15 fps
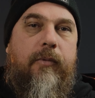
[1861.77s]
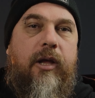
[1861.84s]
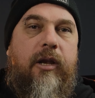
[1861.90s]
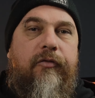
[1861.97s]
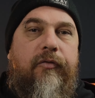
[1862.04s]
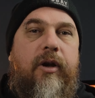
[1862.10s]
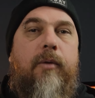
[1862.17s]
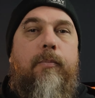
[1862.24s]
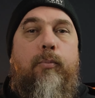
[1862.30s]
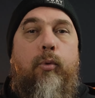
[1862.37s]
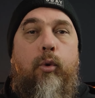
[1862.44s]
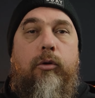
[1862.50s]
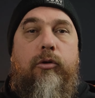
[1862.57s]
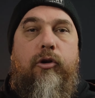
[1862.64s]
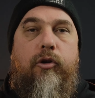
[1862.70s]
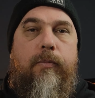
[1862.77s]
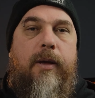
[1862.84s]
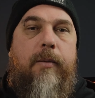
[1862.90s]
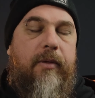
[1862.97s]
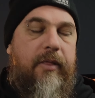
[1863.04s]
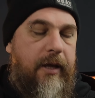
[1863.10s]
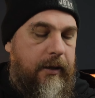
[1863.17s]
And it's very important to
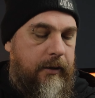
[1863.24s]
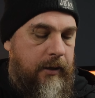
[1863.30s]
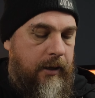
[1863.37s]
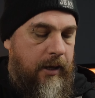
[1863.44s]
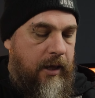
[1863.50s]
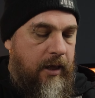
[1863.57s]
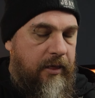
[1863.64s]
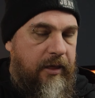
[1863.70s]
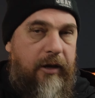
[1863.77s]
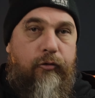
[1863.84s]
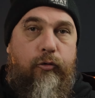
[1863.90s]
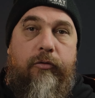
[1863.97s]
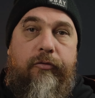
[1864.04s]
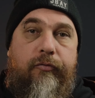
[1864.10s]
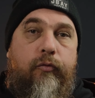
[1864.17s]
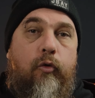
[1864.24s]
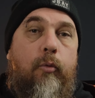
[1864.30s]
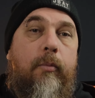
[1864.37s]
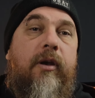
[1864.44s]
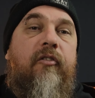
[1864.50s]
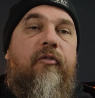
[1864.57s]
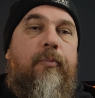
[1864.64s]
remember that that
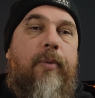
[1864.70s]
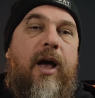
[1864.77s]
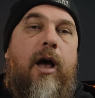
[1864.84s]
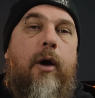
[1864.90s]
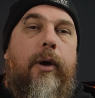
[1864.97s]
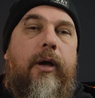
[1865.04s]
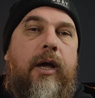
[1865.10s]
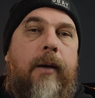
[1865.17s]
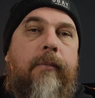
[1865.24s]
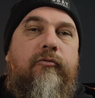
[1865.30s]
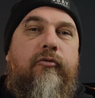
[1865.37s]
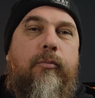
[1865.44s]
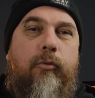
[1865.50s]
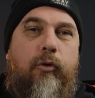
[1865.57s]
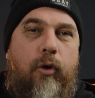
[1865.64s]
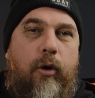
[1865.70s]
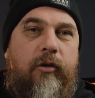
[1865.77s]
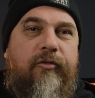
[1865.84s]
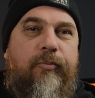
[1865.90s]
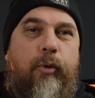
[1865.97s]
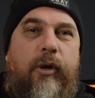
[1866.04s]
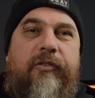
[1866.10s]
transformative power comes from
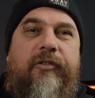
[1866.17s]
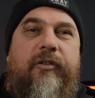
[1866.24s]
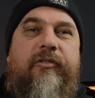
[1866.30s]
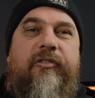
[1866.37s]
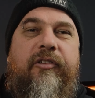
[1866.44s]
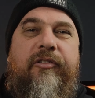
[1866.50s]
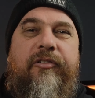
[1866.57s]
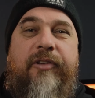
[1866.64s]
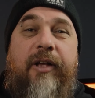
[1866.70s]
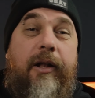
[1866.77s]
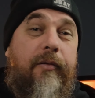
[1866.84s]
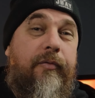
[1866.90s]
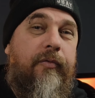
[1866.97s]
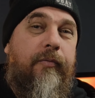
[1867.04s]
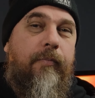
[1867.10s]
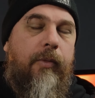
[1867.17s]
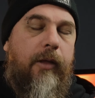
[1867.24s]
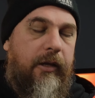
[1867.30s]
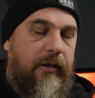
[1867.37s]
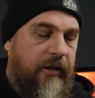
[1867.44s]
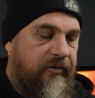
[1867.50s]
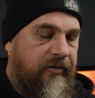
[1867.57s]
God's presence itself.
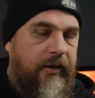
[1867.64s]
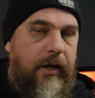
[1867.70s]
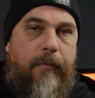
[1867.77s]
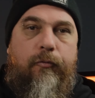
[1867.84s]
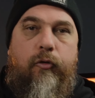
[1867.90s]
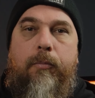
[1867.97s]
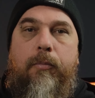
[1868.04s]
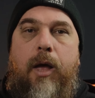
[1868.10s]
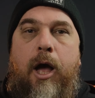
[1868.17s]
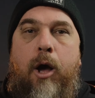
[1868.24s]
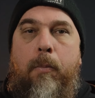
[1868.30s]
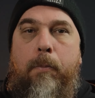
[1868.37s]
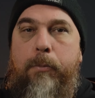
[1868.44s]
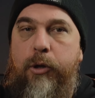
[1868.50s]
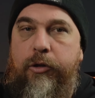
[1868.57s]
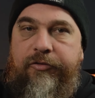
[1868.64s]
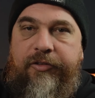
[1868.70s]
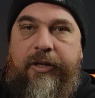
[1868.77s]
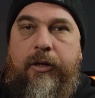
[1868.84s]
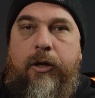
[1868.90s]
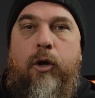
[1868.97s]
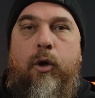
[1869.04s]
It doesn't come from our
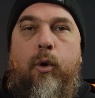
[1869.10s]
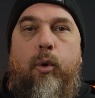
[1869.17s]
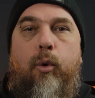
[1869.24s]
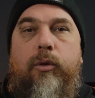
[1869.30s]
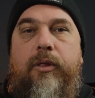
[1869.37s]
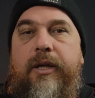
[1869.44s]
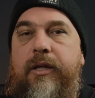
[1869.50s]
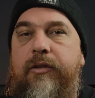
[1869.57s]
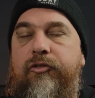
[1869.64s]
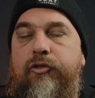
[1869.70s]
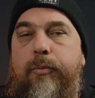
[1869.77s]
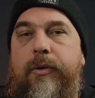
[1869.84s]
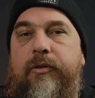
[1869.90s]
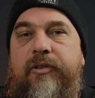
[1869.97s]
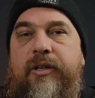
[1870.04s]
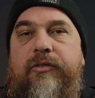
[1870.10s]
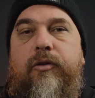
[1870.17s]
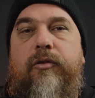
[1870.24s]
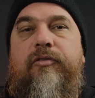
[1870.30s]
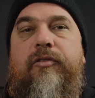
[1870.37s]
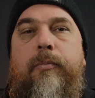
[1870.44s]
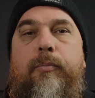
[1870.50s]
music or the instruments. These
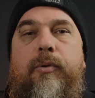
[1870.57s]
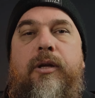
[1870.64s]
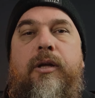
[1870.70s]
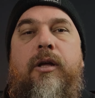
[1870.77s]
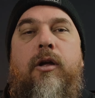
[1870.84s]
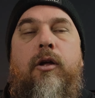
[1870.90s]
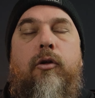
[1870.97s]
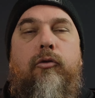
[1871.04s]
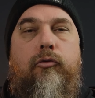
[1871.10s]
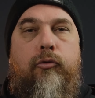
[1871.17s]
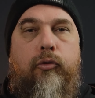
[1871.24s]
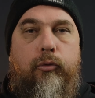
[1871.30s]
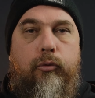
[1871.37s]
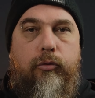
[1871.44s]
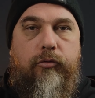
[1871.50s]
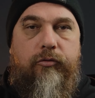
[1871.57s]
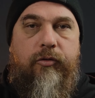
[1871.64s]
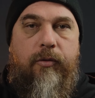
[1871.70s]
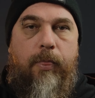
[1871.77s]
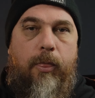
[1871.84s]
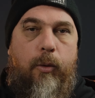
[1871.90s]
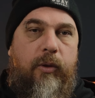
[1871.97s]
are simply tools
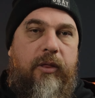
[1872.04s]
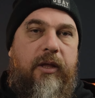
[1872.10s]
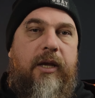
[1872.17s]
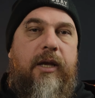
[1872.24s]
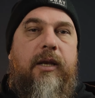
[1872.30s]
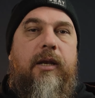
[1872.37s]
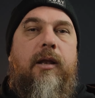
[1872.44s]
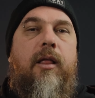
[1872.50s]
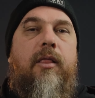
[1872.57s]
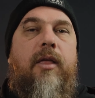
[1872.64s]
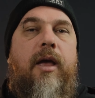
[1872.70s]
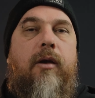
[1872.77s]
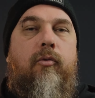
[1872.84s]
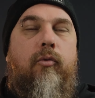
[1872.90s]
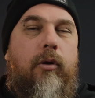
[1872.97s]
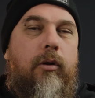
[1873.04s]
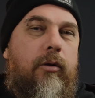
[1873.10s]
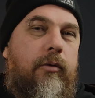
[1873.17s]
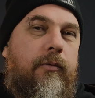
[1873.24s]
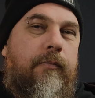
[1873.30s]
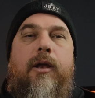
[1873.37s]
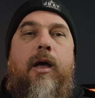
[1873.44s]
within that role.
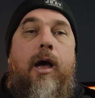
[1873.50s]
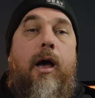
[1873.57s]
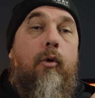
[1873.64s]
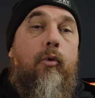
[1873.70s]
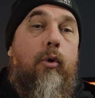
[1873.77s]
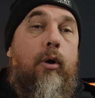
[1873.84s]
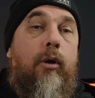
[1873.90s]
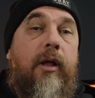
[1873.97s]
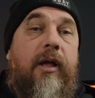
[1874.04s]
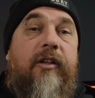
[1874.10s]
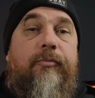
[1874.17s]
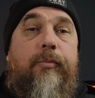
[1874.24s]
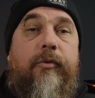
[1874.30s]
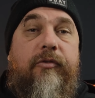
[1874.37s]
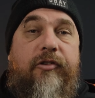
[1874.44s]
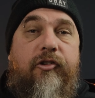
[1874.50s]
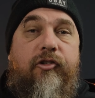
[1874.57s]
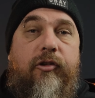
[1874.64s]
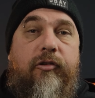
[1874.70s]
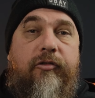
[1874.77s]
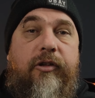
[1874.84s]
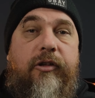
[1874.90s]
Now, our role as
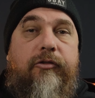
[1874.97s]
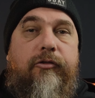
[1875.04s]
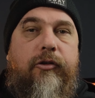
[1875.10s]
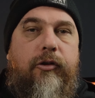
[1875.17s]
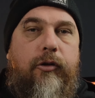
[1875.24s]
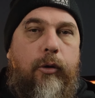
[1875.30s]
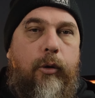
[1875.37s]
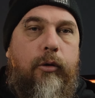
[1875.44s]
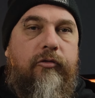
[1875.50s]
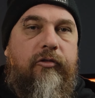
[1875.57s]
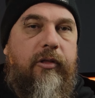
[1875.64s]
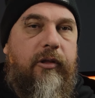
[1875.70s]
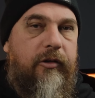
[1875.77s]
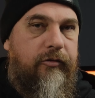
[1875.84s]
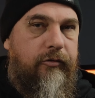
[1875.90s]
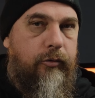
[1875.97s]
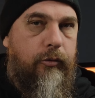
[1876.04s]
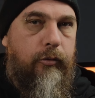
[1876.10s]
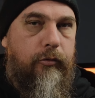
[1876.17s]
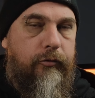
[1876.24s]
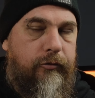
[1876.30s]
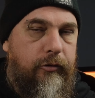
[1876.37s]
musicians is to use these
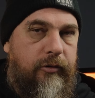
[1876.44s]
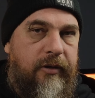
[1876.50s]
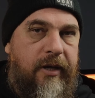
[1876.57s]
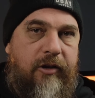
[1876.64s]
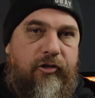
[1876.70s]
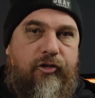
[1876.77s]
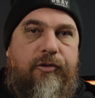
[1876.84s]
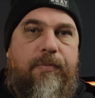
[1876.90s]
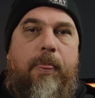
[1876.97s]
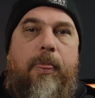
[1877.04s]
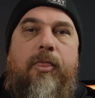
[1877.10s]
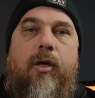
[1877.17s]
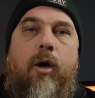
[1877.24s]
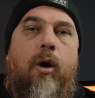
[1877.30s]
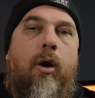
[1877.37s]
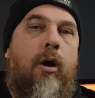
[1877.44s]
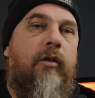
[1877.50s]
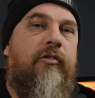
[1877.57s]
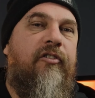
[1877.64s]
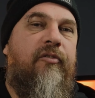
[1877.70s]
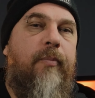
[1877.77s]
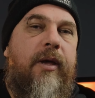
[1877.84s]
tools to touch the
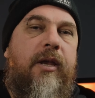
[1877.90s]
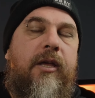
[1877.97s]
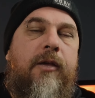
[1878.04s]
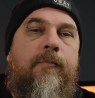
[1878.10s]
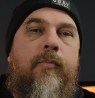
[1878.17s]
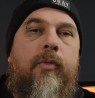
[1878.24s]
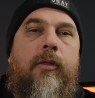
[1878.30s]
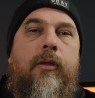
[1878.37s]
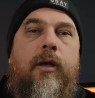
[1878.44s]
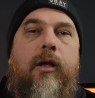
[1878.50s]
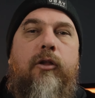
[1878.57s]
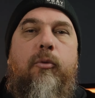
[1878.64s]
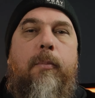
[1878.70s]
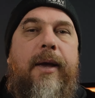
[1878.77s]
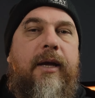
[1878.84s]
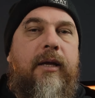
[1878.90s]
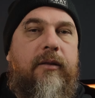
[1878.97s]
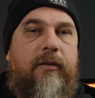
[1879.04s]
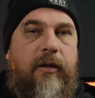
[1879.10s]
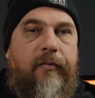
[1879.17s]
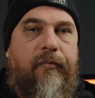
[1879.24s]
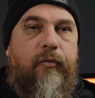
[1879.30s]
hearts of many and to make a
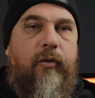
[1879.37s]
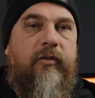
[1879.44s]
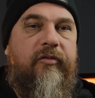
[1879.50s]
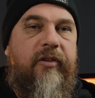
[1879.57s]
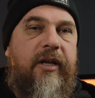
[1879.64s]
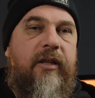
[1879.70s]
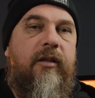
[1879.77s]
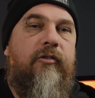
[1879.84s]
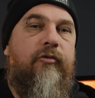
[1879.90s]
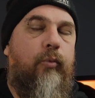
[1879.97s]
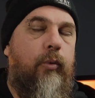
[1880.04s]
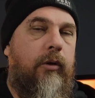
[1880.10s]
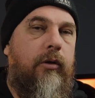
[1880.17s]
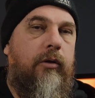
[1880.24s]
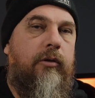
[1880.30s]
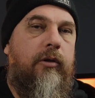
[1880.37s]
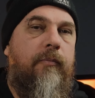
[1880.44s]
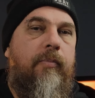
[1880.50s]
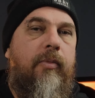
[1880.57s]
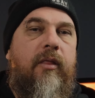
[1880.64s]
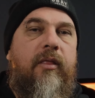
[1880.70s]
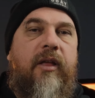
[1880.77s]
difference in this world
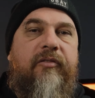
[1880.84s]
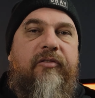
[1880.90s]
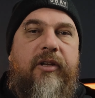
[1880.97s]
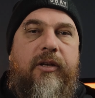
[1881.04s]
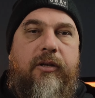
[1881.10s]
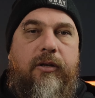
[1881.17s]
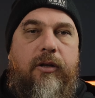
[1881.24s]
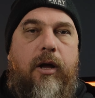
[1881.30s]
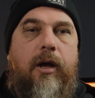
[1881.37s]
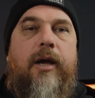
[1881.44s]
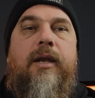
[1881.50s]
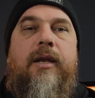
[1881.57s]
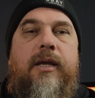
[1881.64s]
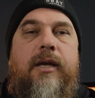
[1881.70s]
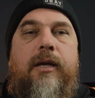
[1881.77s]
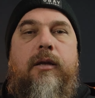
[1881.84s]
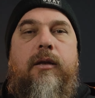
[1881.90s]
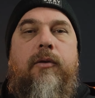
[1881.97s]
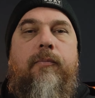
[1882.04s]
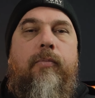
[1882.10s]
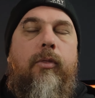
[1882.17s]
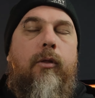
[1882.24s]
that's in dire need
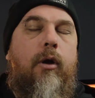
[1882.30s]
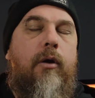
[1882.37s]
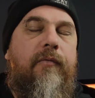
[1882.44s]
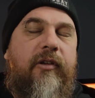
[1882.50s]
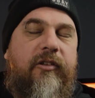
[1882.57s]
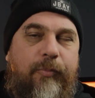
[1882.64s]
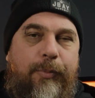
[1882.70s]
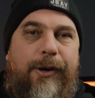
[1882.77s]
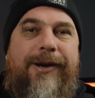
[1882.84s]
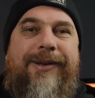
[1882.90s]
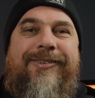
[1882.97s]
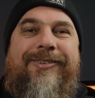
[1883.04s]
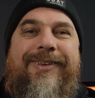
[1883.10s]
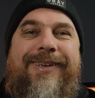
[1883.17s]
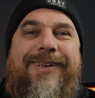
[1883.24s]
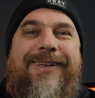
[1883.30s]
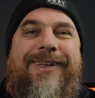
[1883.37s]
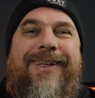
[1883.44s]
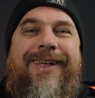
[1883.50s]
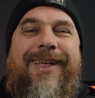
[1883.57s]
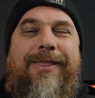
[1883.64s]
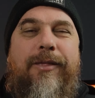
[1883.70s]
of experiencing
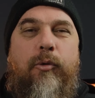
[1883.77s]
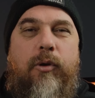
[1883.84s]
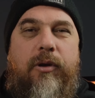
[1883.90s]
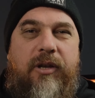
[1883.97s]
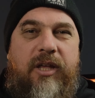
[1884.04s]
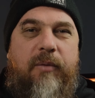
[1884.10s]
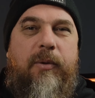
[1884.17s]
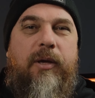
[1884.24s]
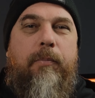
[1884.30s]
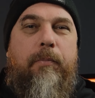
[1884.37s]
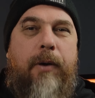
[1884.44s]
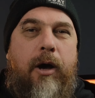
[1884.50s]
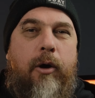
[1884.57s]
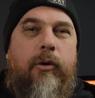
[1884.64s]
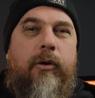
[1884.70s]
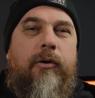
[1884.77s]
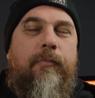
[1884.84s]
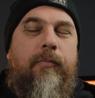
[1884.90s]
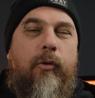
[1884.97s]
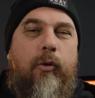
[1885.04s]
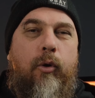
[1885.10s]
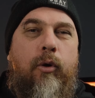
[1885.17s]
the redeeming power
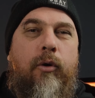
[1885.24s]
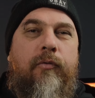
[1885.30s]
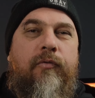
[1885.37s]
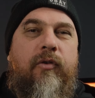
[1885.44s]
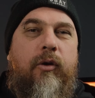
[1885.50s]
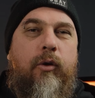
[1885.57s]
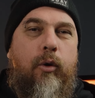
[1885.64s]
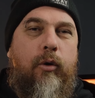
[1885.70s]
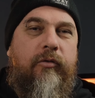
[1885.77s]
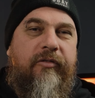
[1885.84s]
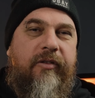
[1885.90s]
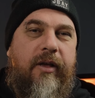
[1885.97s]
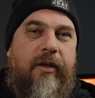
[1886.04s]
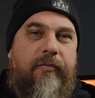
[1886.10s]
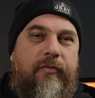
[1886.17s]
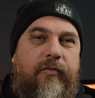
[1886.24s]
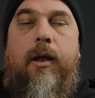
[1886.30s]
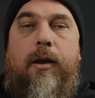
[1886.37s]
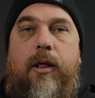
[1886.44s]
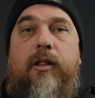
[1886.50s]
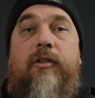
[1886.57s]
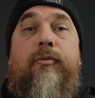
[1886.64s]
of God's love.
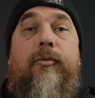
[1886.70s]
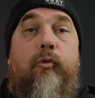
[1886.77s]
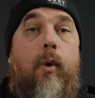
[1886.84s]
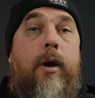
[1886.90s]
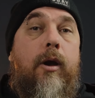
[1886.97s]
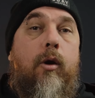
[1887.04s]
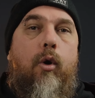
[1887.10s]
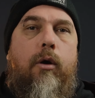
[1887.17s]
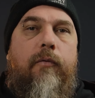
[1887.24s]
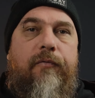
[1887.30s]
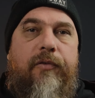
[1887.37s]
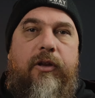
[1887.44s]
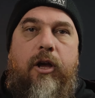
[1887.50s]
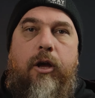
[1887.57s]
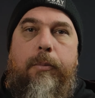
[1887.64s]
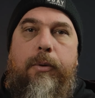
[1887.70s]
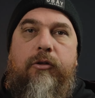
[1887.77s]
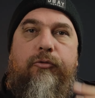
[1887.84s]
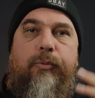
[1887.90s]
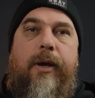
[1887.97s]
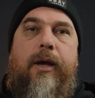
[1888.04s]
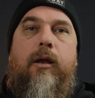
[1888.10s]
Now, this was quite a long video
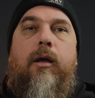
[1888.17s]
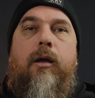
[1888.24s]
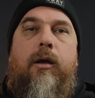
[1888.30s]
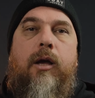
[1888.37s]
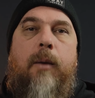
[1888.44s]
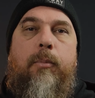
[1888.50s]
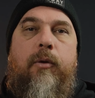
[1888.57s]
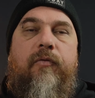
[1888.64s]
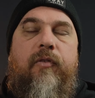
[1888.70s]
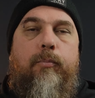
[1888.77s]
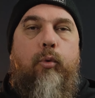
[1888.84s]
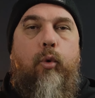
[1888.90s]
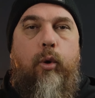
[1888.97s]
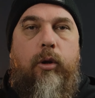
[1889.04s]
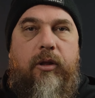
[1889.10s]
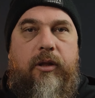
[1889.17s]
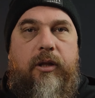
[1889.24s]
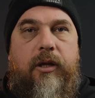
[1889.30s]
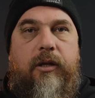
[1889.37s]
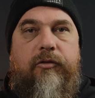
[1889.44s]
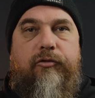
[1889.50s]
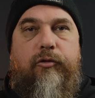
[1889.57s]
because we had a couple of important
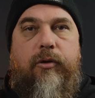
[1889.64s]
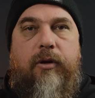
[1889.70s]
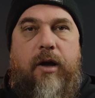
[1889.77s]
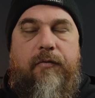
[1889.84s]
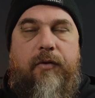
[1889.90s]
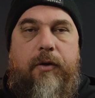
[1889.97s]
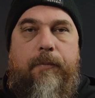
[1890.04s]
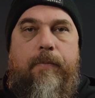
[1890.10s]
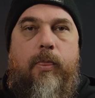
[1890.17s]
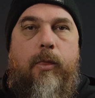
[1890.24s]
things to cover.